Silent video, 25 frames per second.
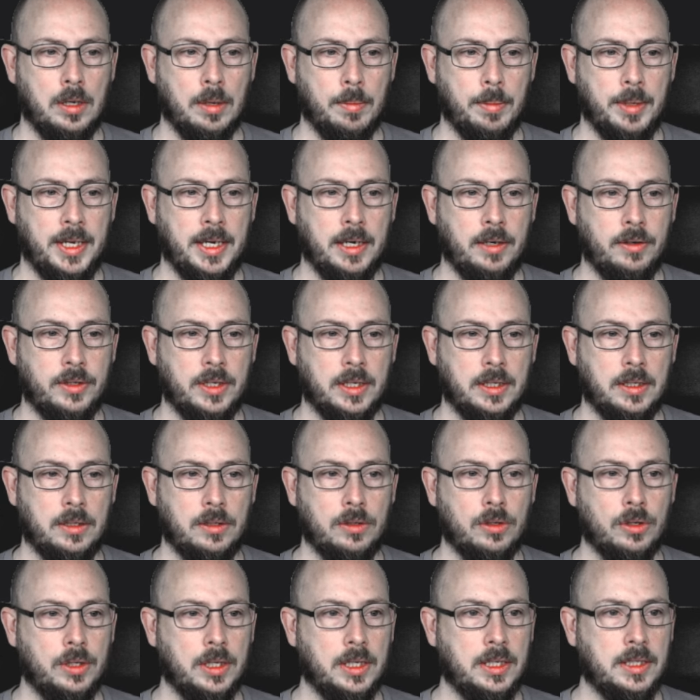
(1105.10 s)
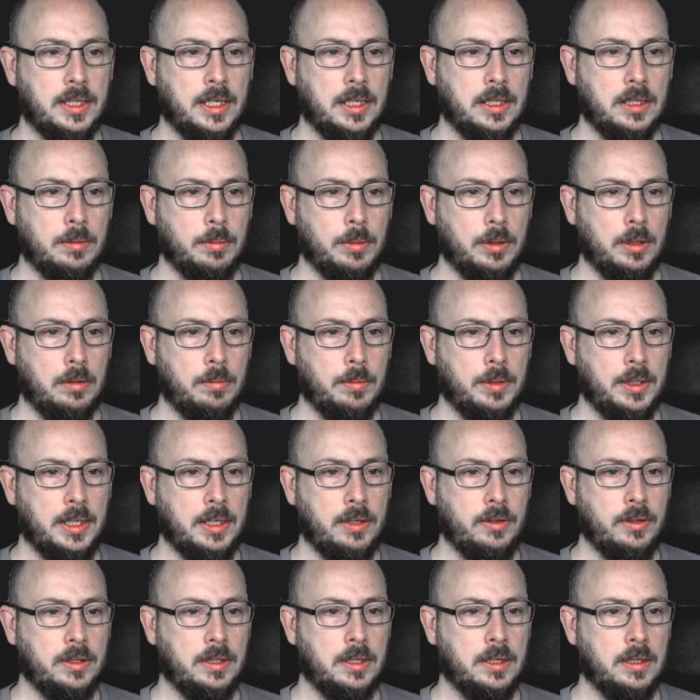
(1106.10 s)
Yeah, but here it says it's not accessible, but
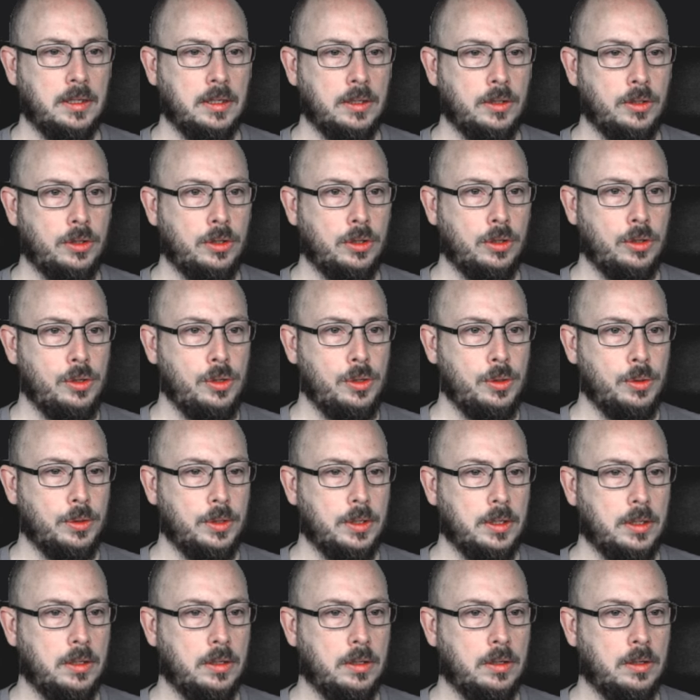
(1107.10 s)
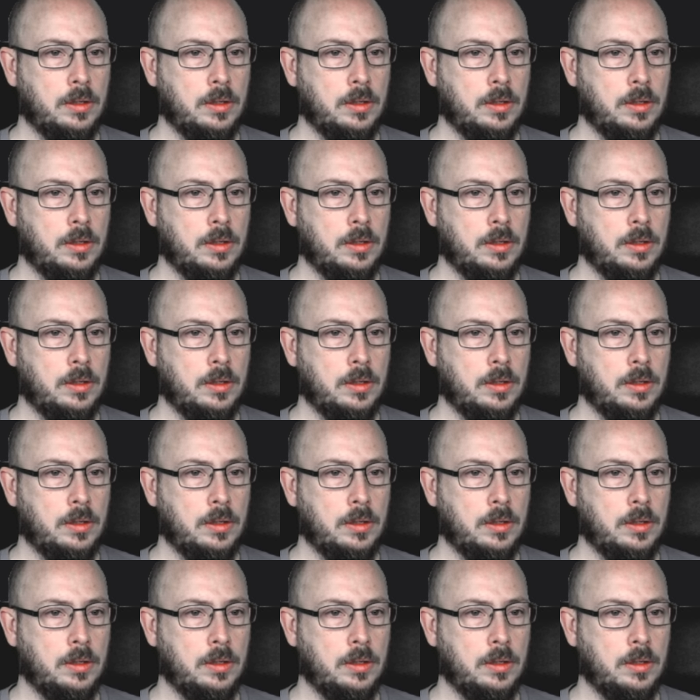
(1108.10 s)
here it says it should use it.